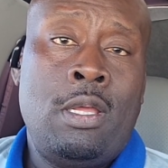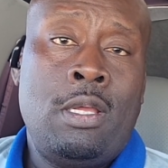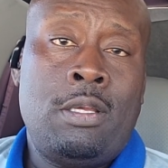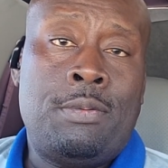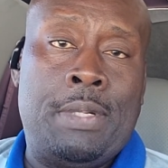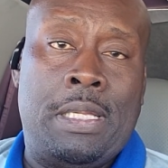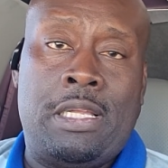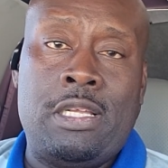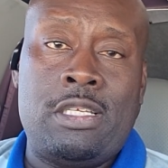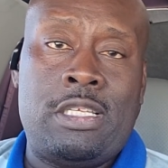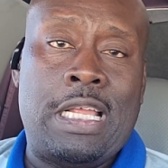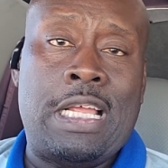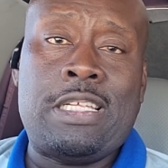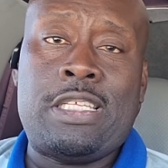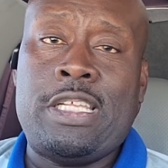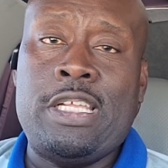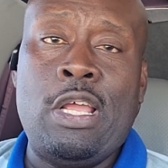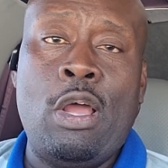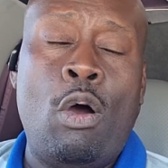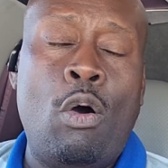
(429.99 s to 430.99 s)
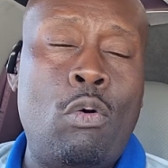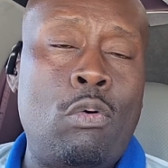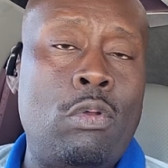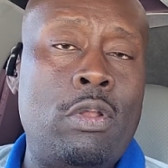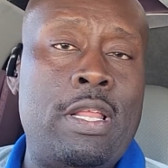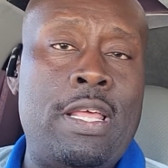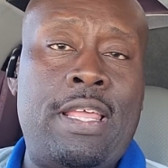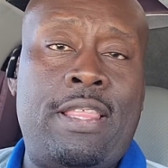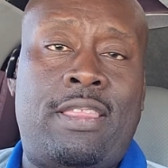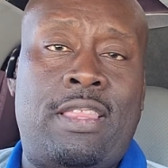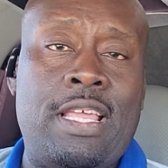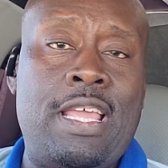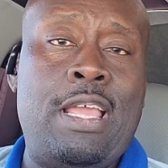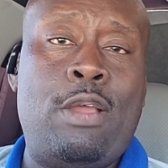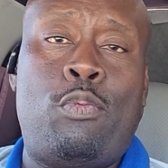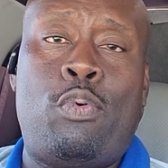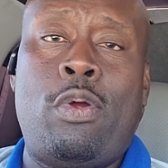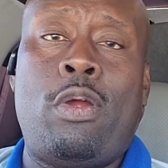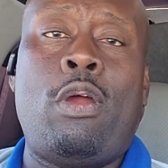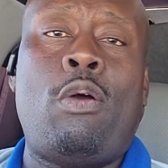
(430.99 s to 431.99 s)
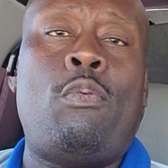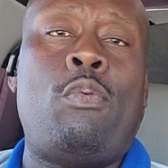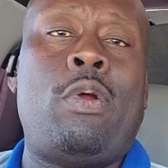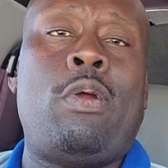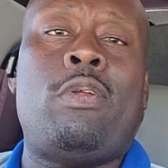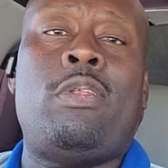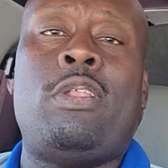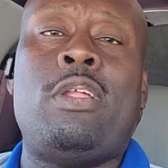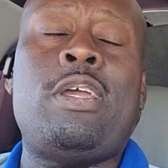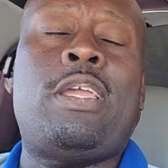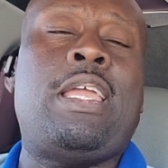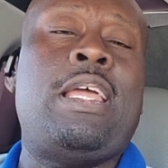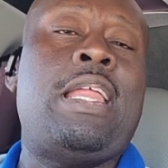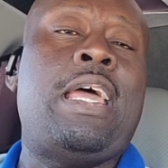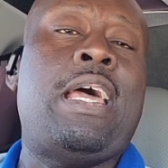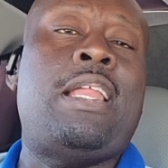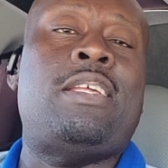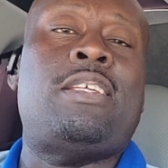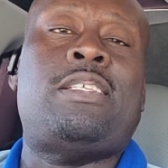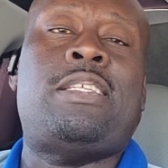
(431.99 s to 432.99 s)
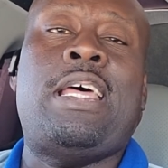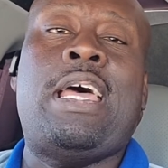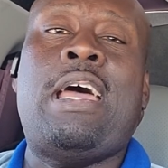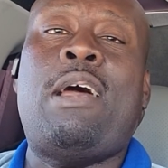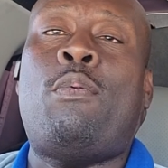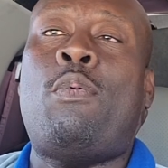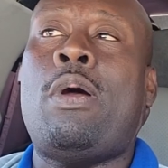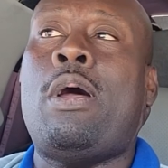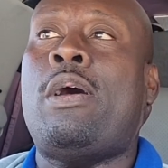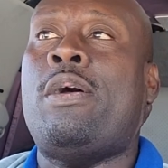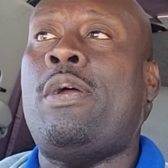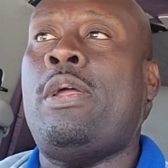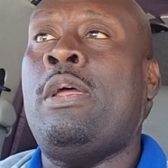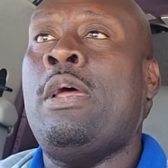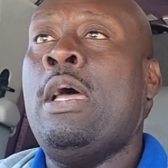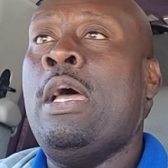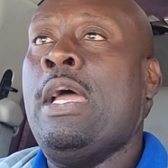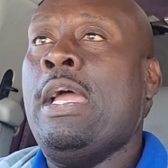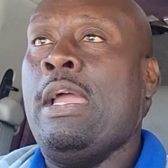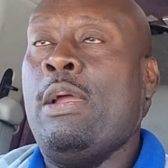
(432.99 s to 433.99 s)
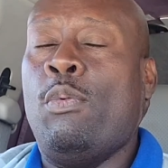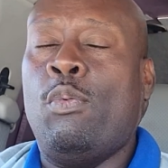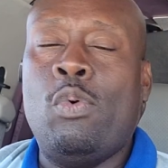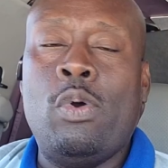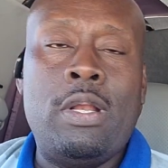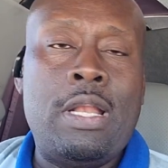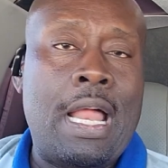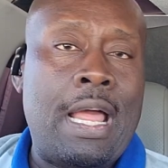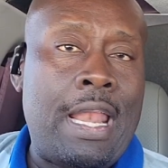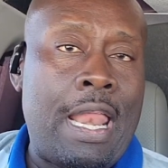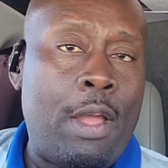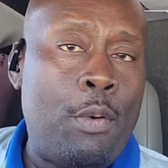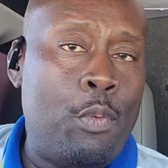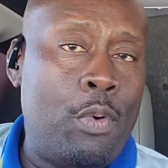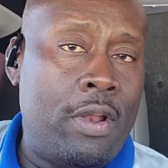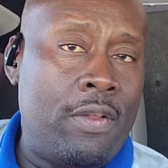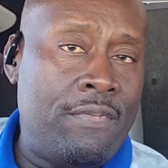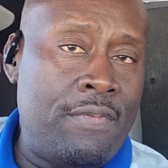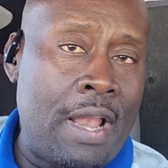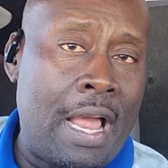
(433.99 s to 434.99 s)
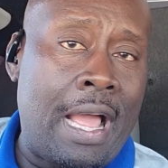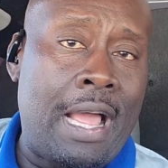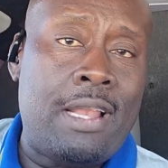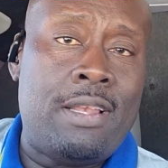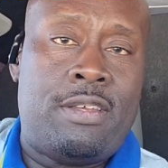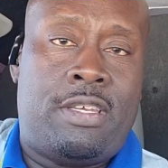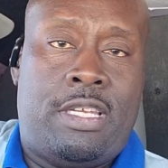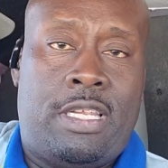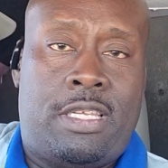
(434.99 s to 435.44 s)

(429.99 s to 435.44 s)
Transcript: Because that's the only thing we're looking at is that, well, they would have not